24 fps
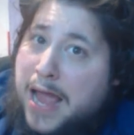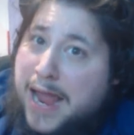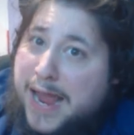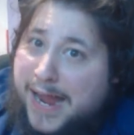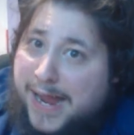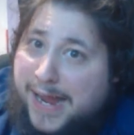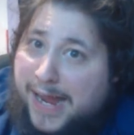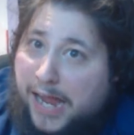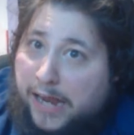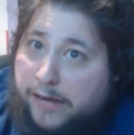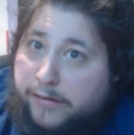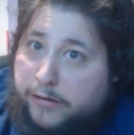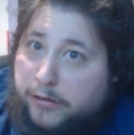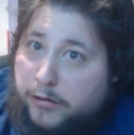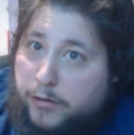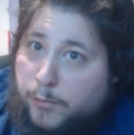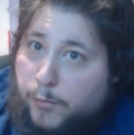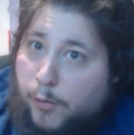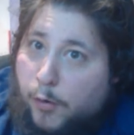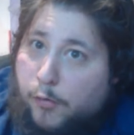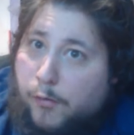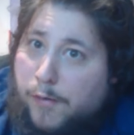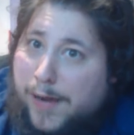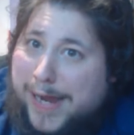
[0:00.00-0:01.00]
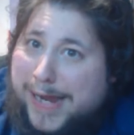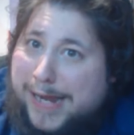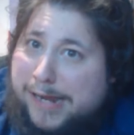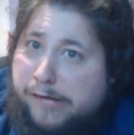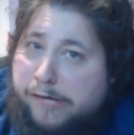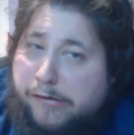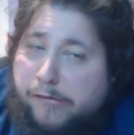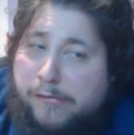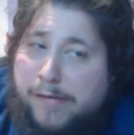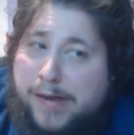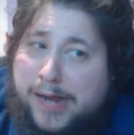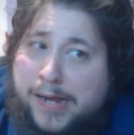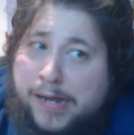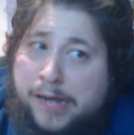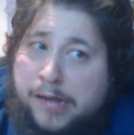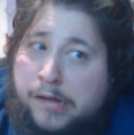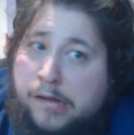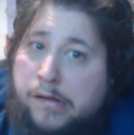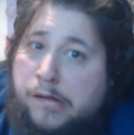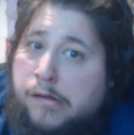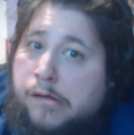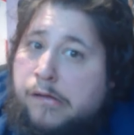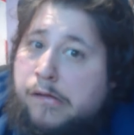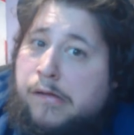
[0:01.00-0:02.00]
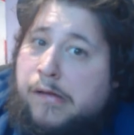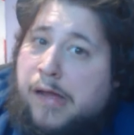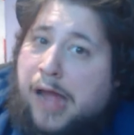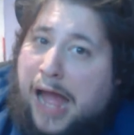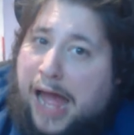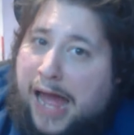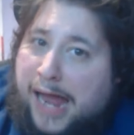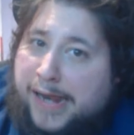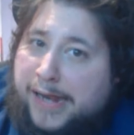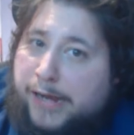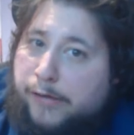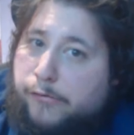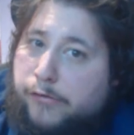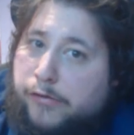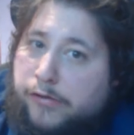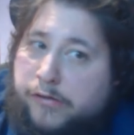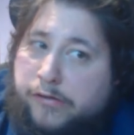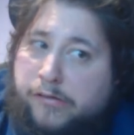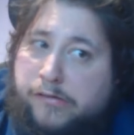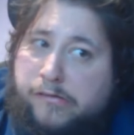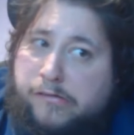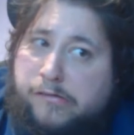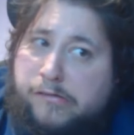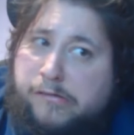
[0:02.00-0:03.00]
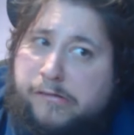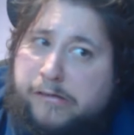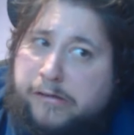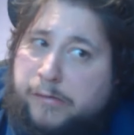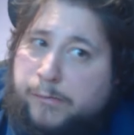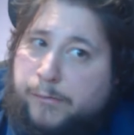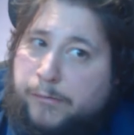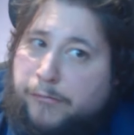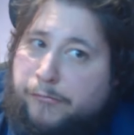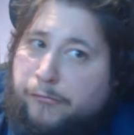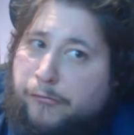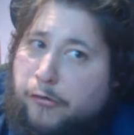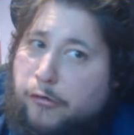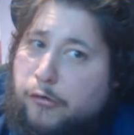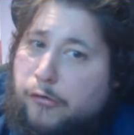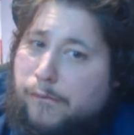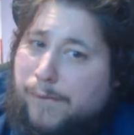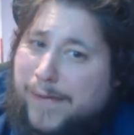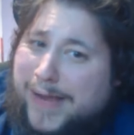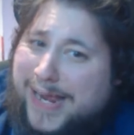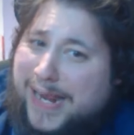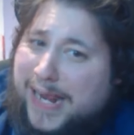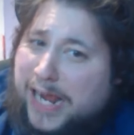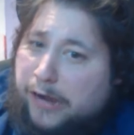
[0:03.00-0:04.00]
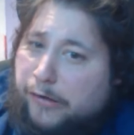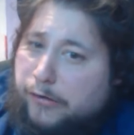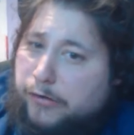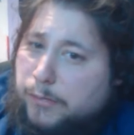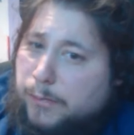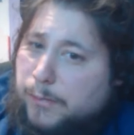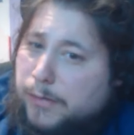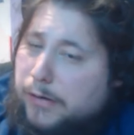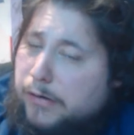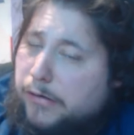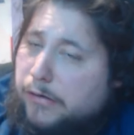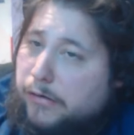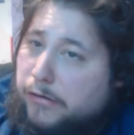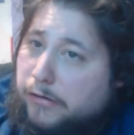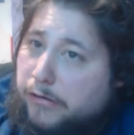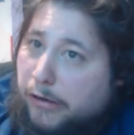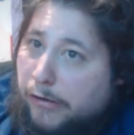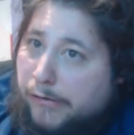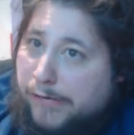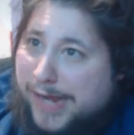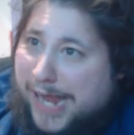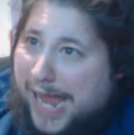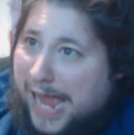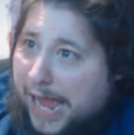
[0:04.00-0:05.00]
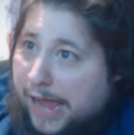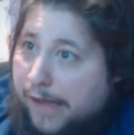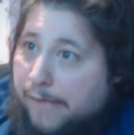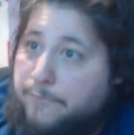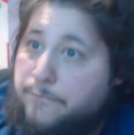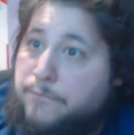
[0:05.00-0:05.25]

has a small injury, and it was just before the announcement, so yeah,